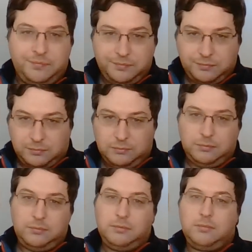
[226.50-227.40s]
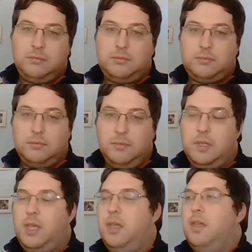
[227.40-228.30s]

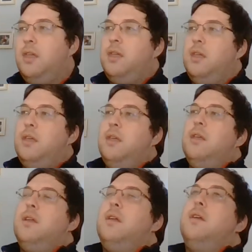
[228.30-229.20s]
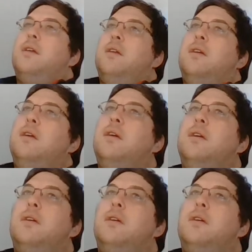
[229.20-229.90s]
No one is speaking in this clip.